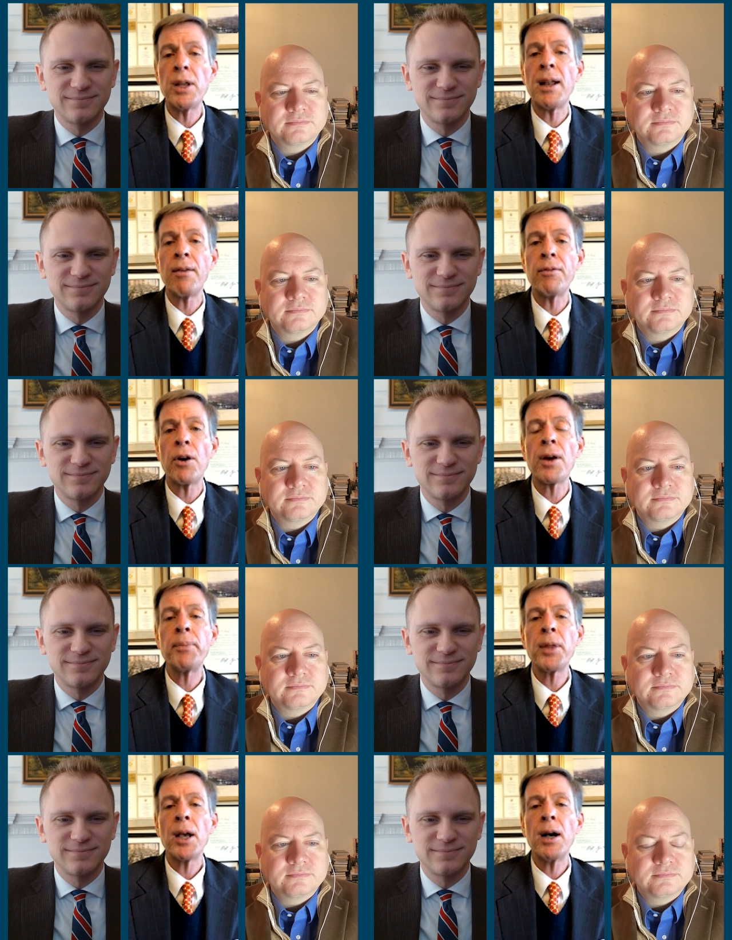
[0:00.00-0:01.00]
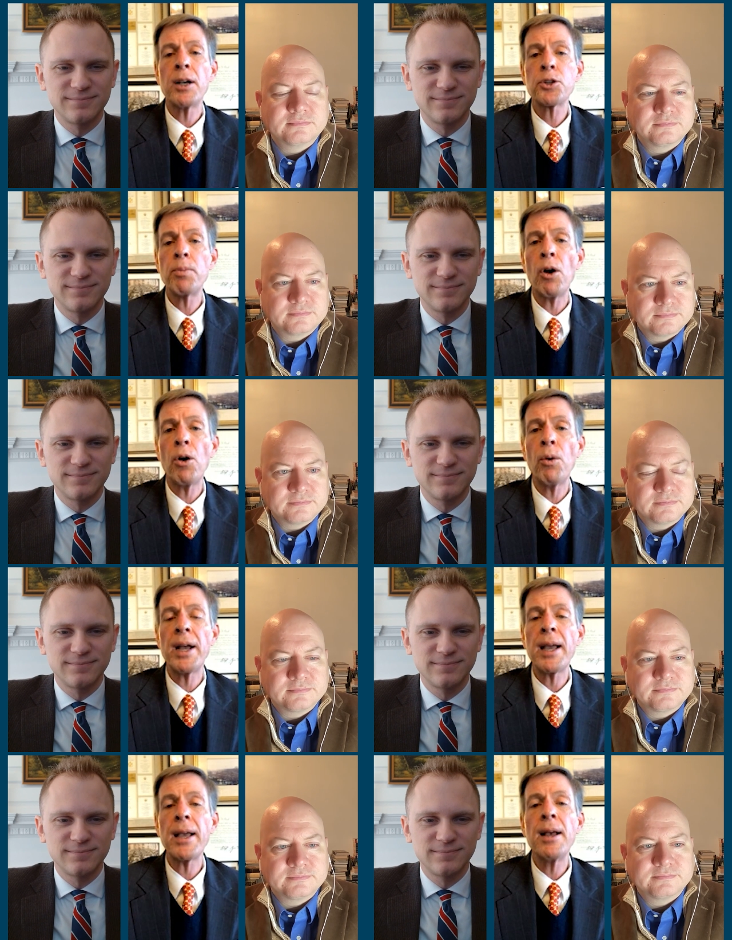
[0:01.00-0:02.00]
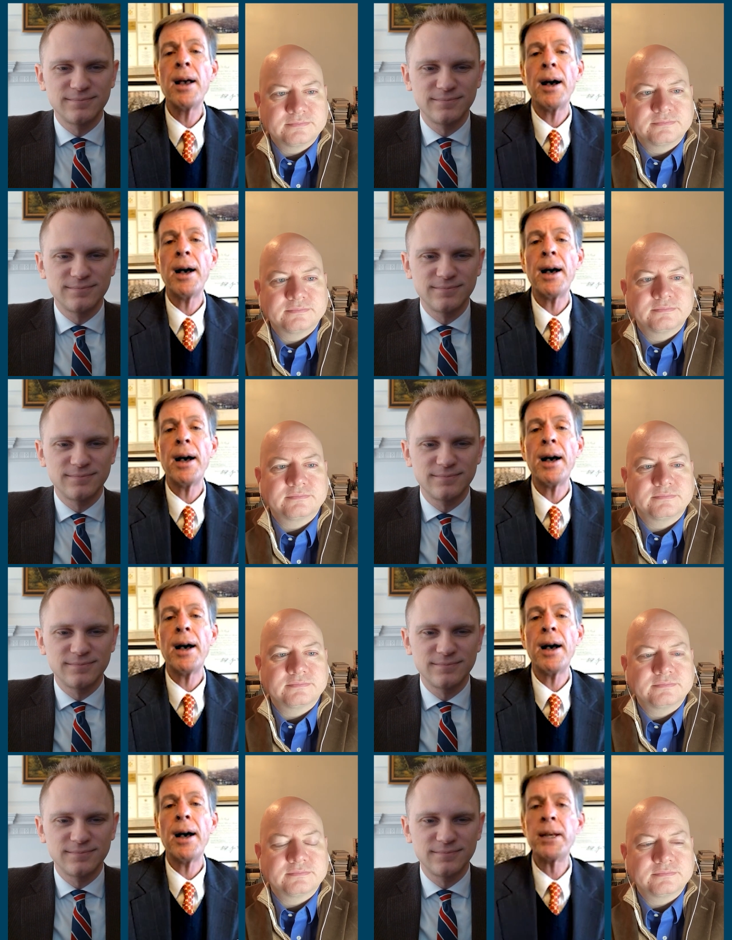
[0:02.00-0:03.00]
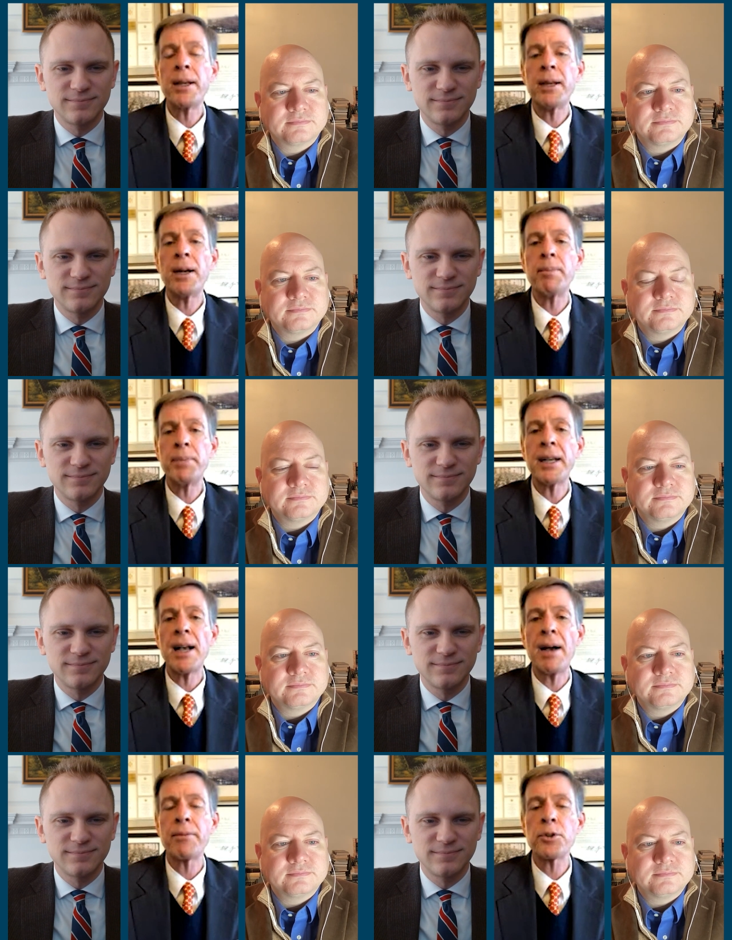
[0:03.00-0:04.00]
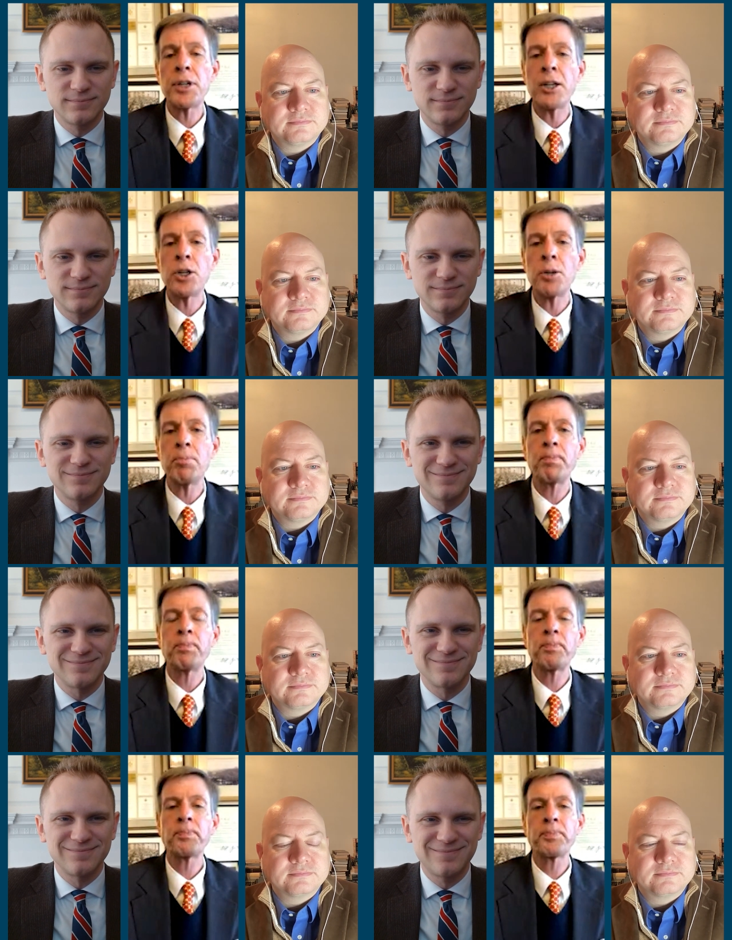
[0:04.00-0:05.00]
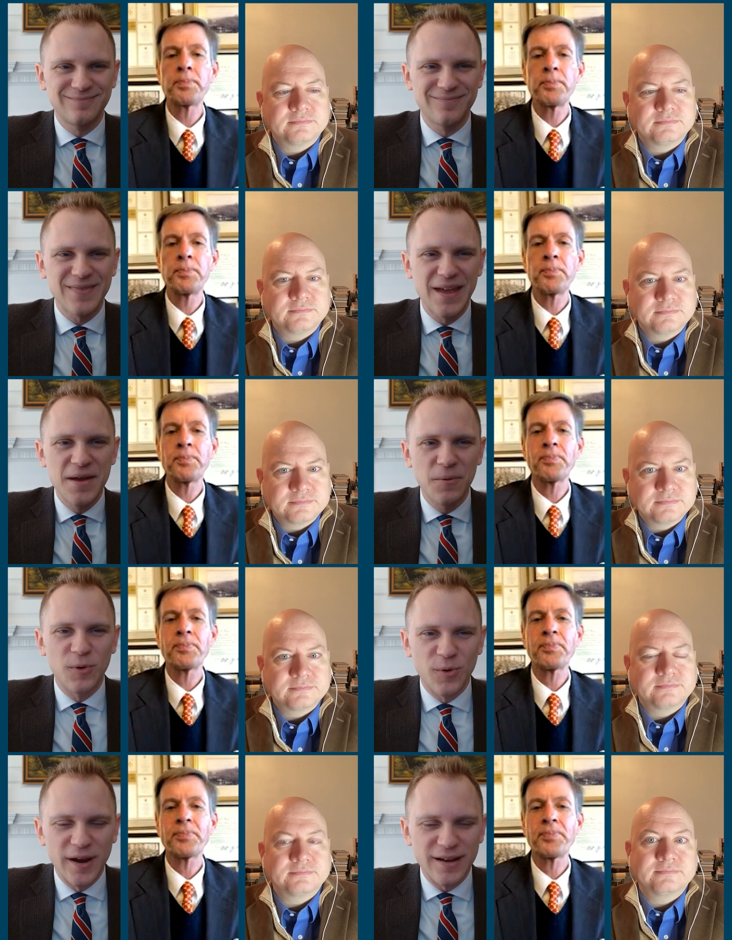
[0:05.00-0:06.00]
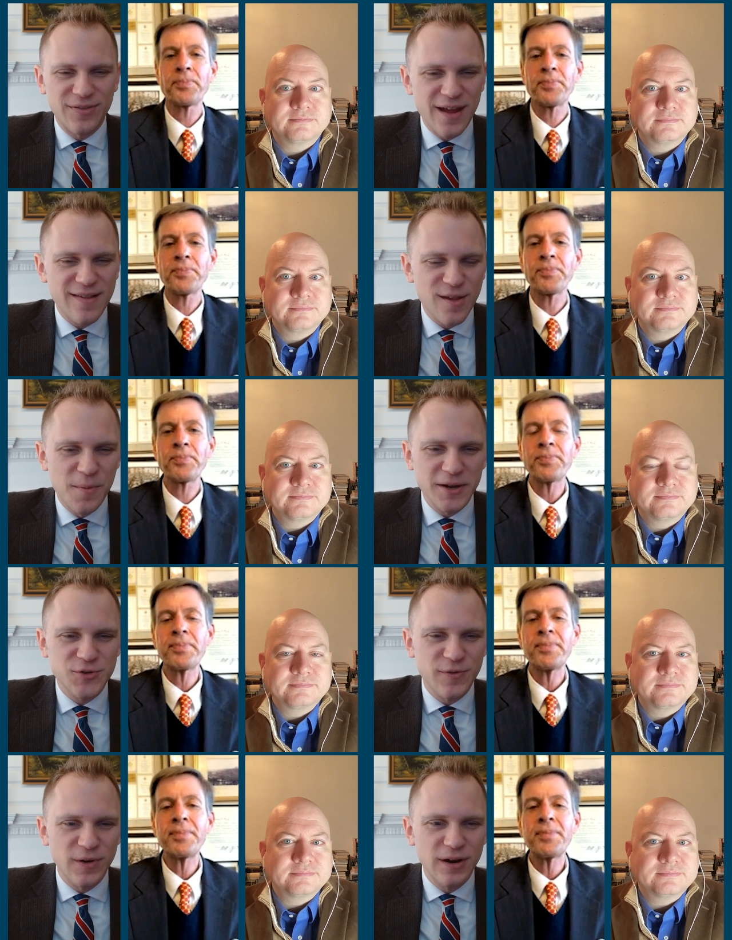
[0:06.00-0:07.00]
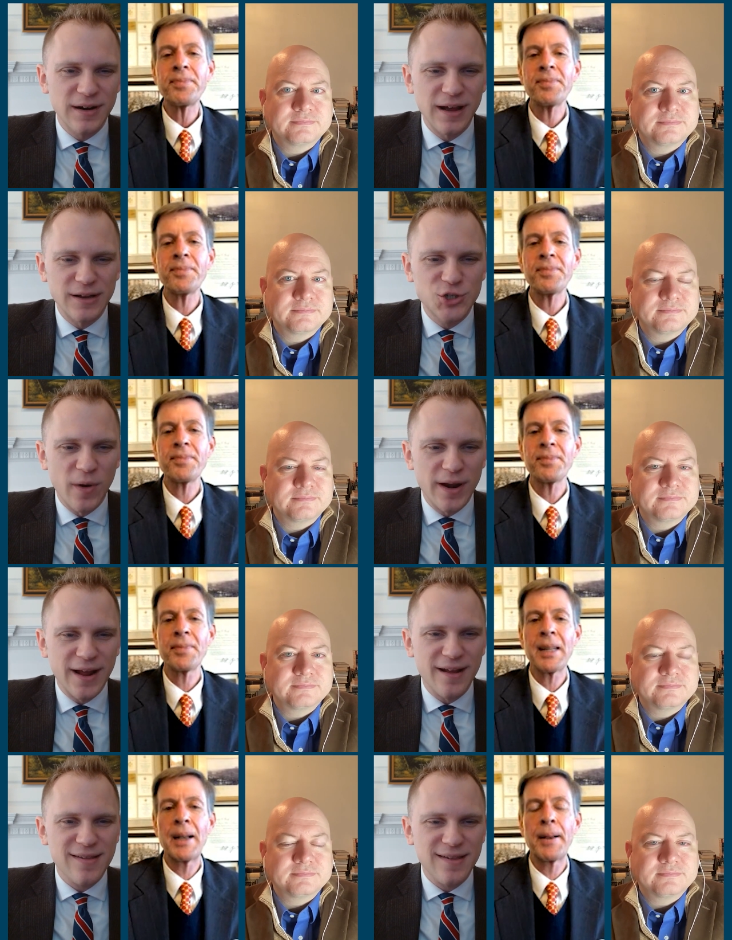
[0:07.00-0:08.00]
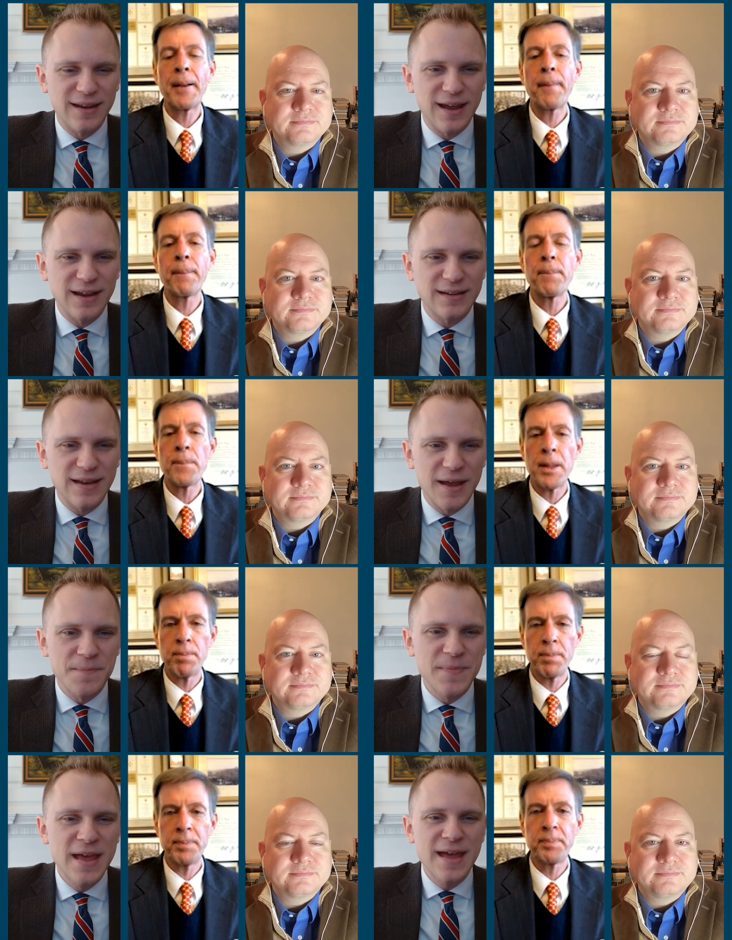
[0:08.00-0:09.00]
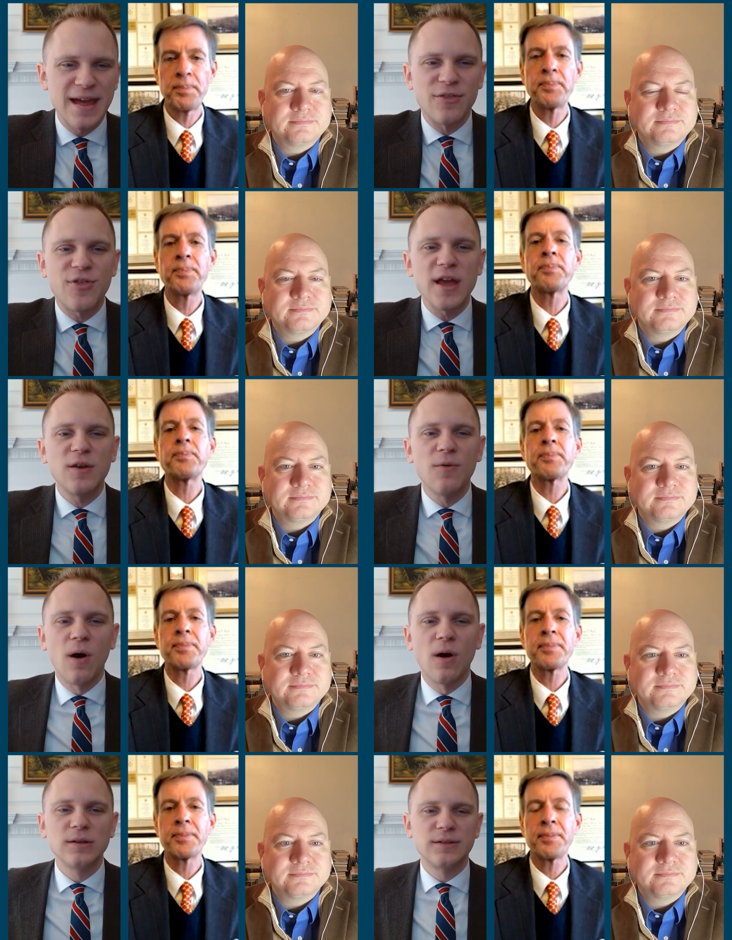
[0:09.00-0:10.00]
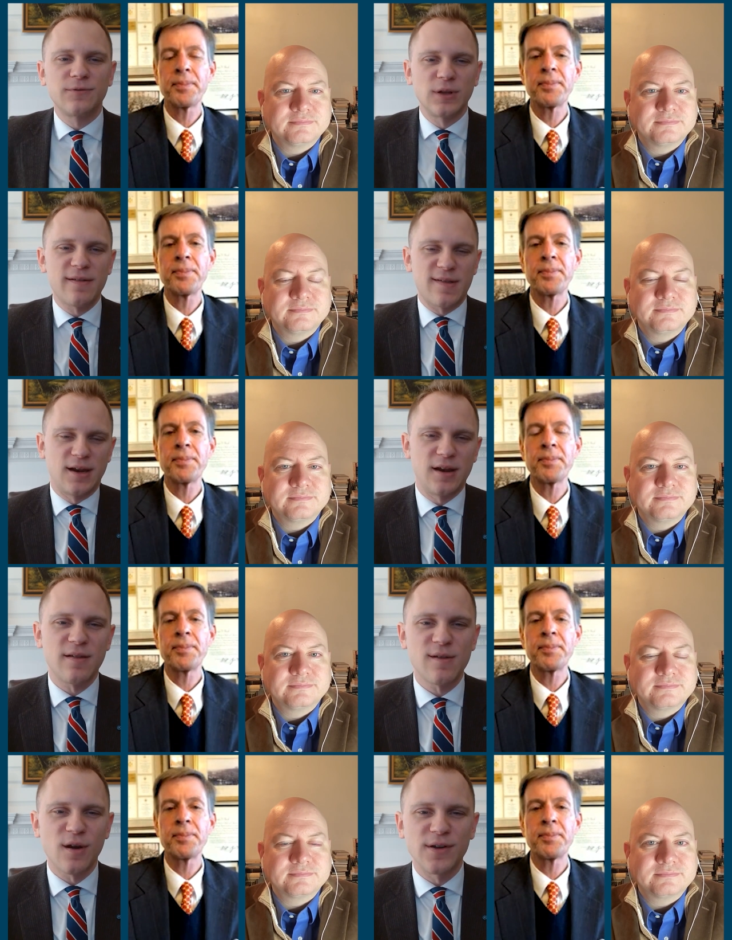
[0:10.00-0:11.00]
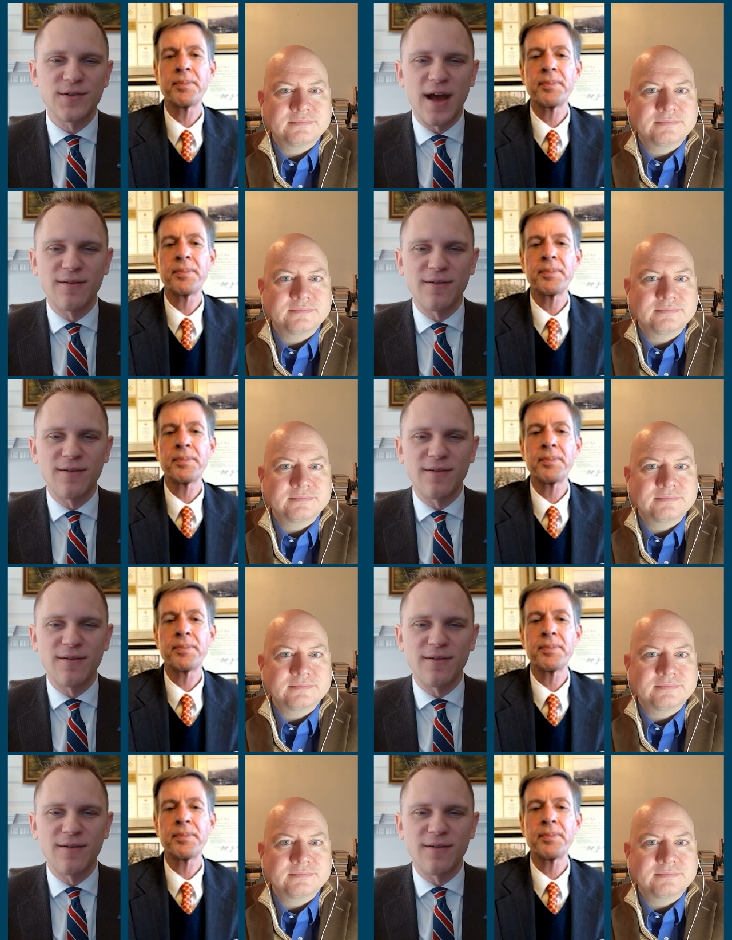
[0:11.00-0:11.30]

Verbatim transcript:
Speaker 1: in a very uh, small way uh, into that big uh, big conversation. Hmm.
Speaker 2: Well, great! Thanks so much for uh, joining us today, Tim, and thank you all for listening to Conservative